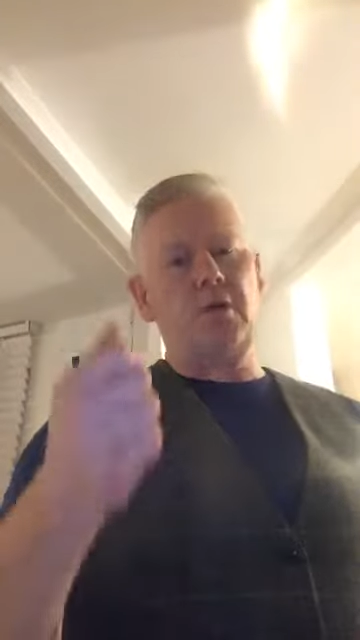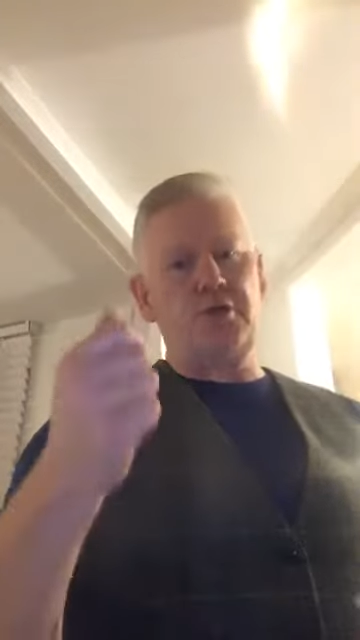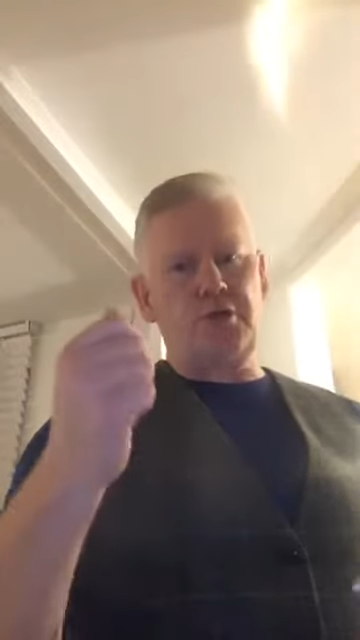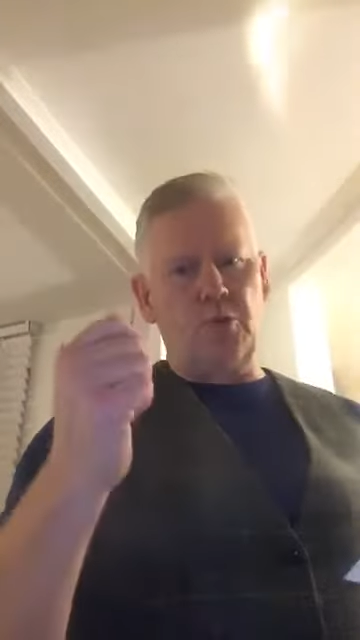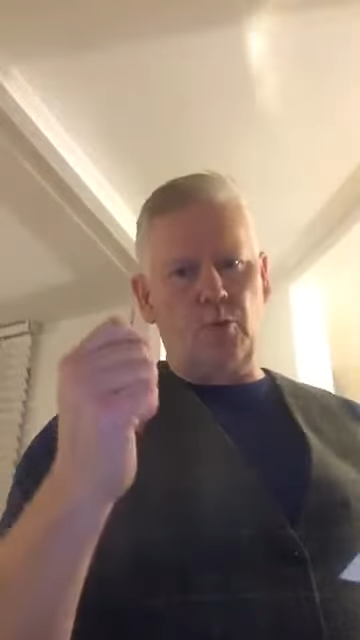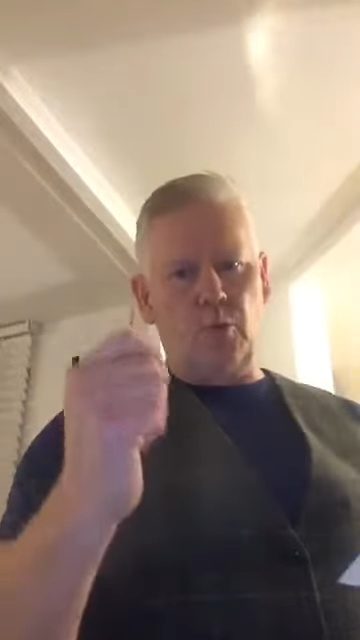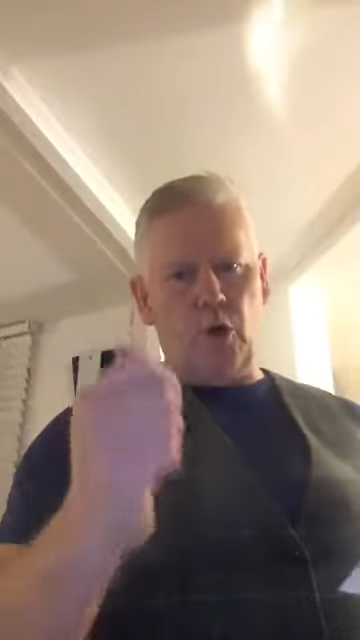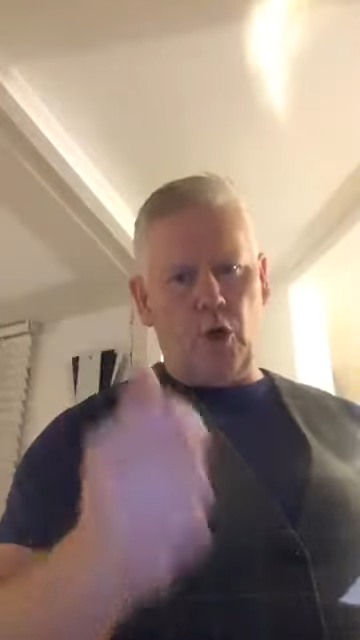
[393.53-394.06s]

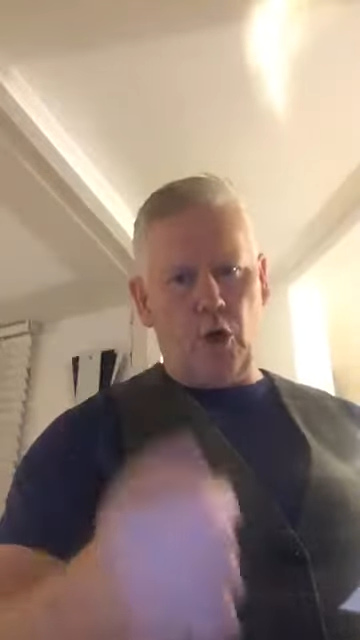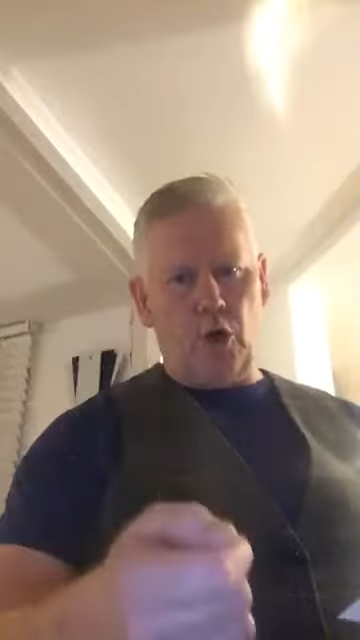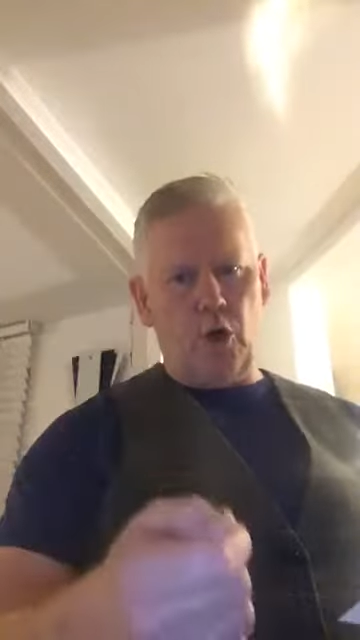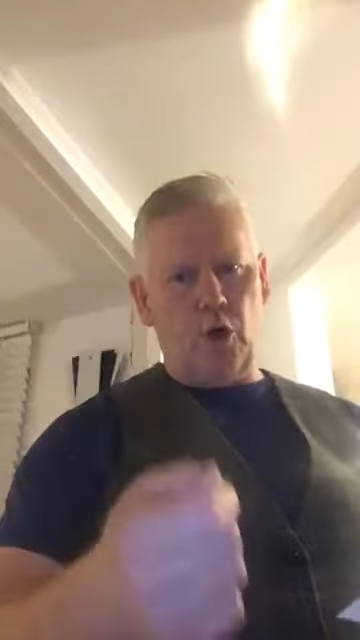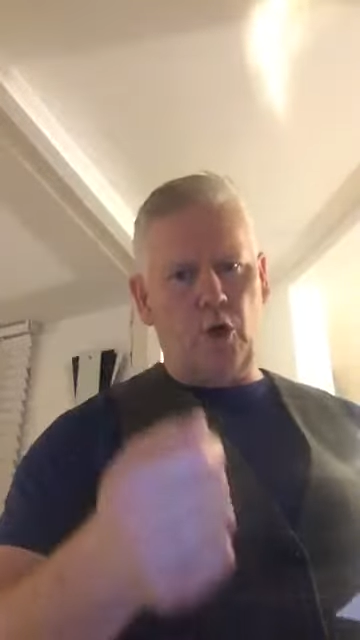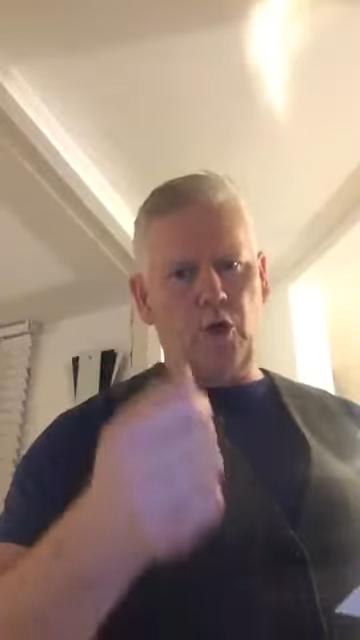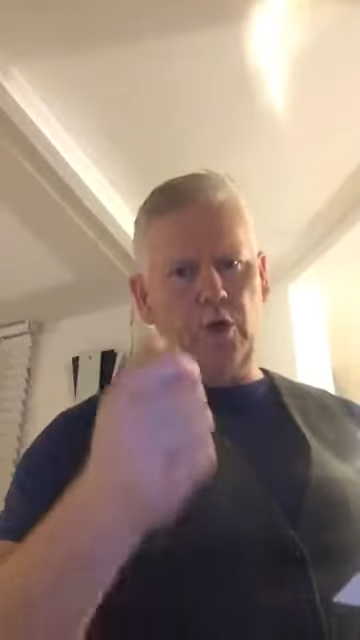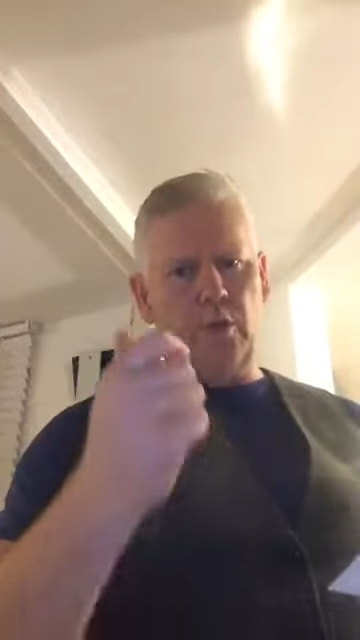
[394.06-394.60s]
to
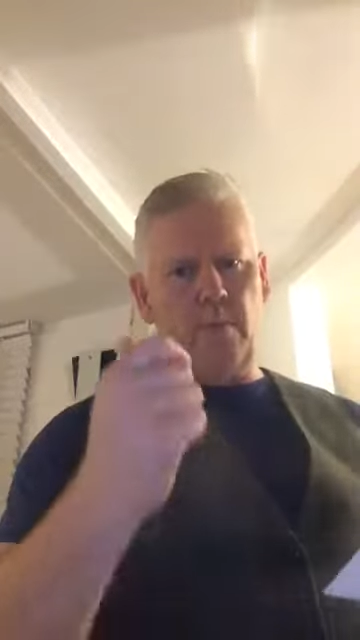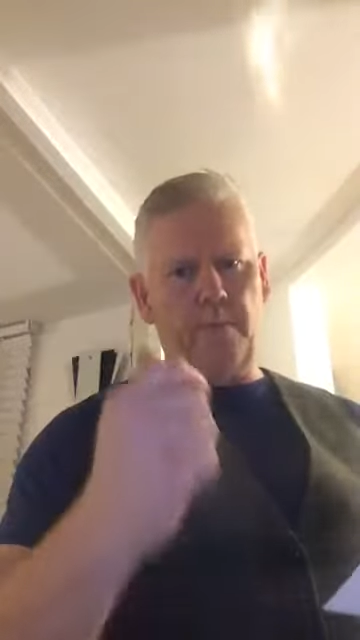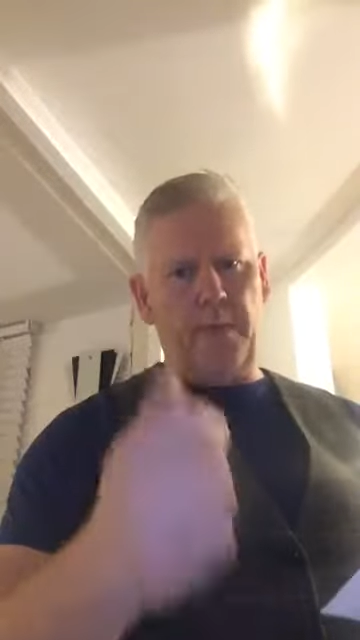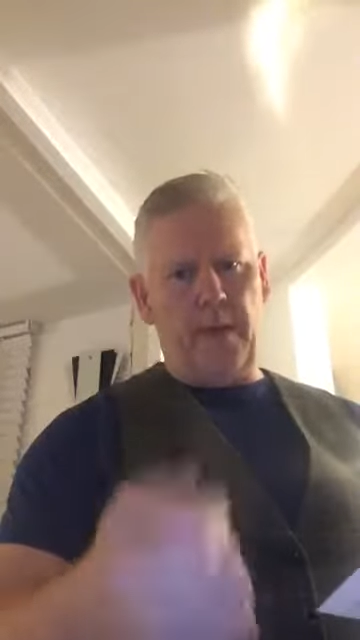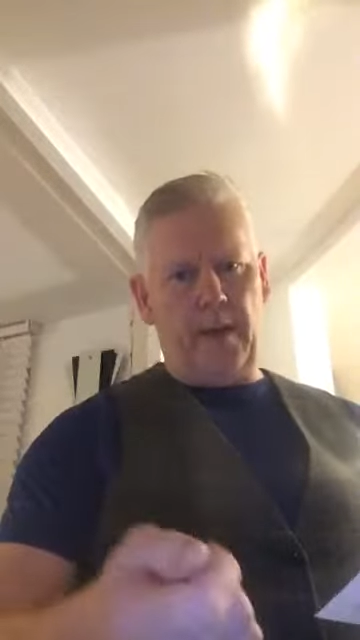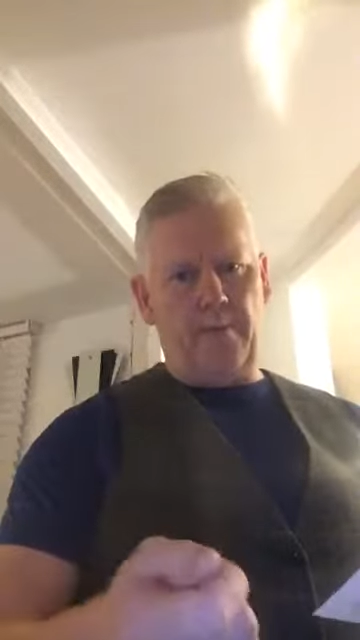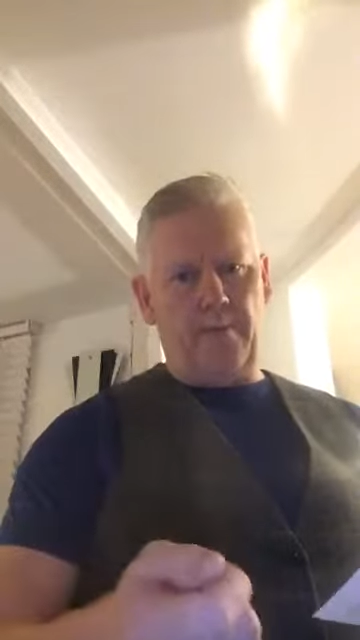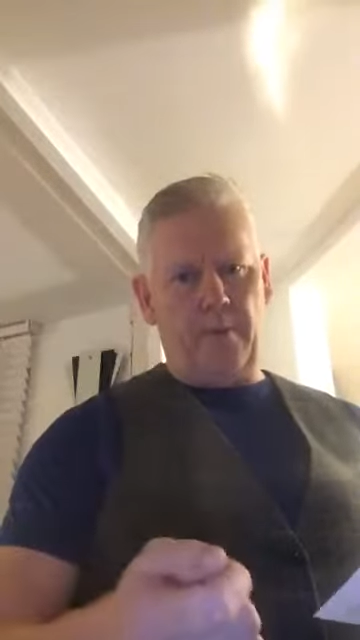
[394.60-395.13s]
all
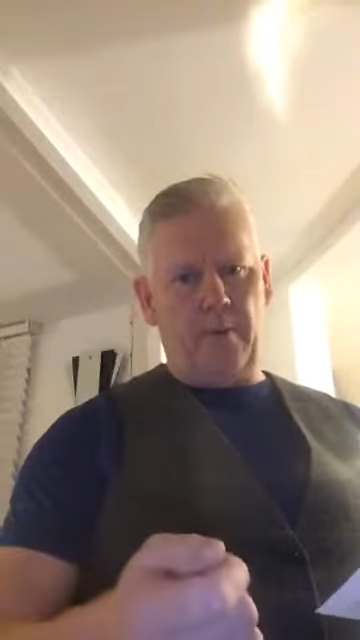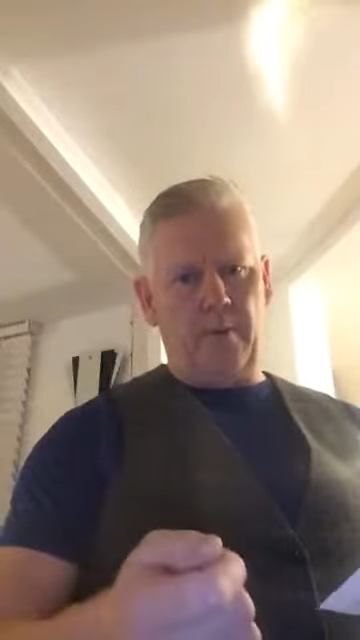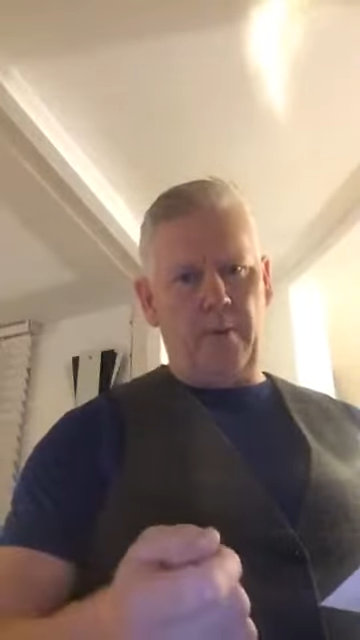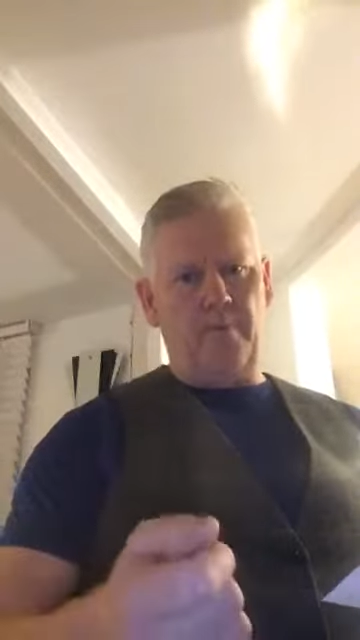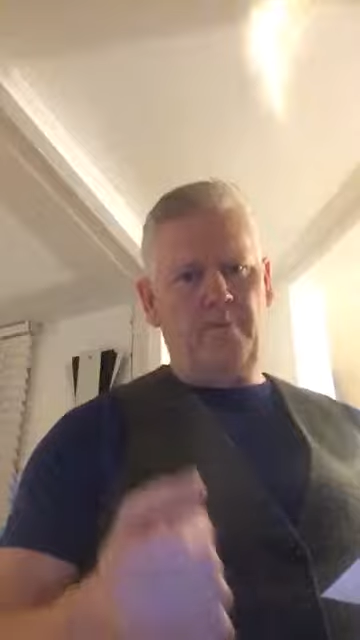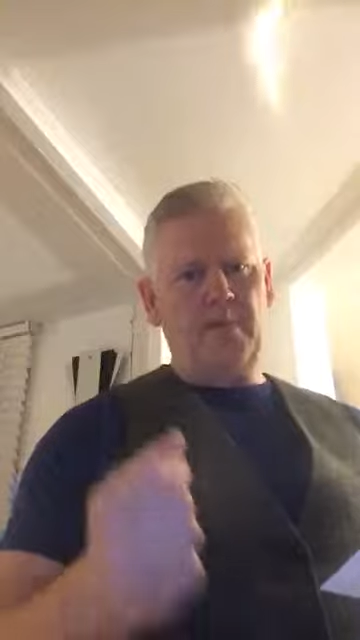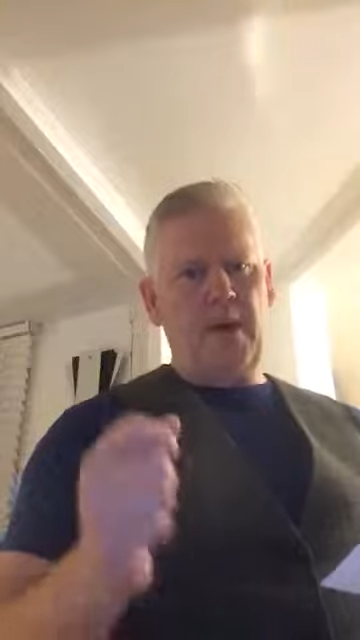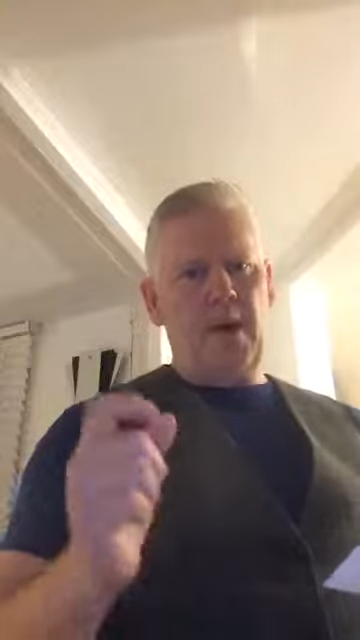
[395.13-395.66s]
people.